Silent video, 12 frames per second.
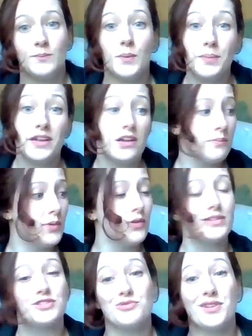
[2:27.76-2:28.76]
But
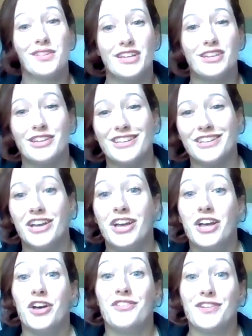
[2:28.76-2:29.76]
peekaboo is really good
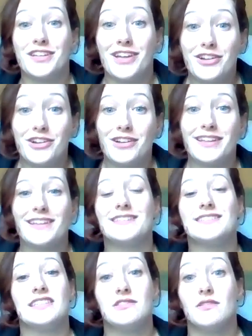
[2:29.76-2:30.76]
for younger
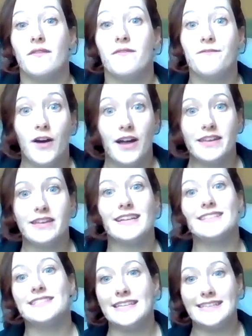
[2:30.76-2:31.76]
kids. It's fun,
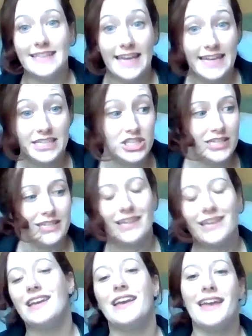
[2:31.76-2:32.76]
it's engaging,
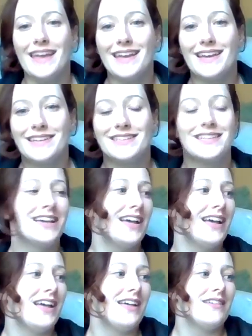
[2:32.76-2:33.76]
and
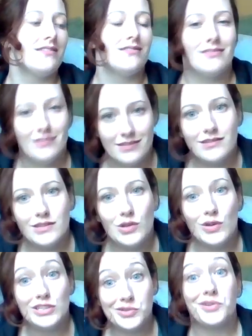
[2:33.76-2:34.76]

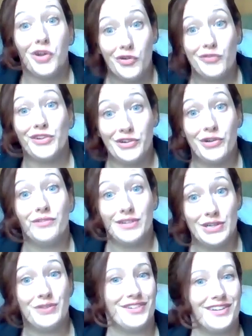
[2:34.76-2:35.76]
you can do it over and over
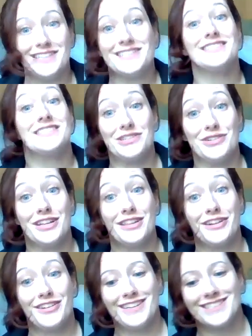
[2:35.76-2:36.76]
and over, and it's still
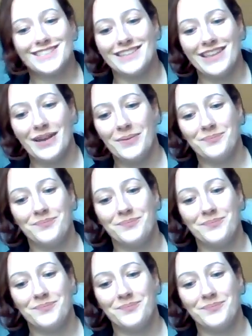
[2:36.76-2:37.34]
hilarious to them.